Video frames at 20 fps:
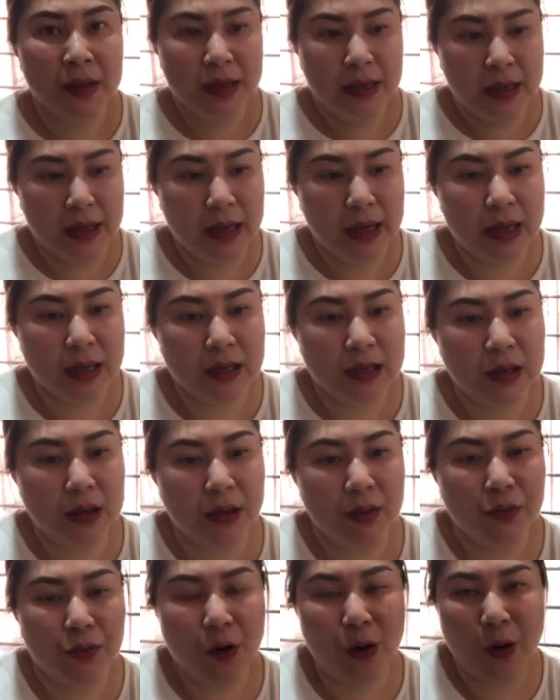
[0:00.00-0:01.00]
is
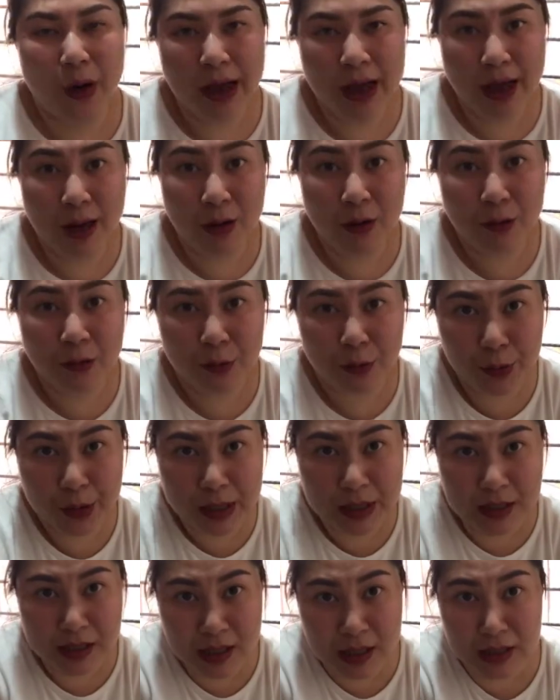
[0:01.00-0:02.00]
for health
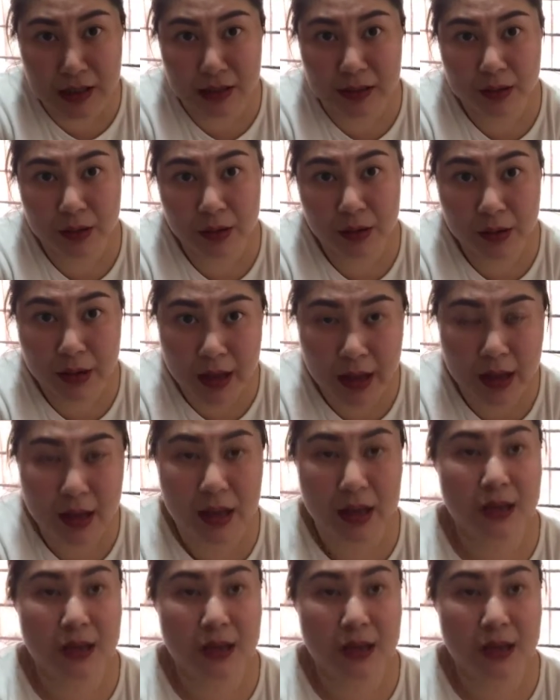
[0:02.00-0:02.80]
reason, okay?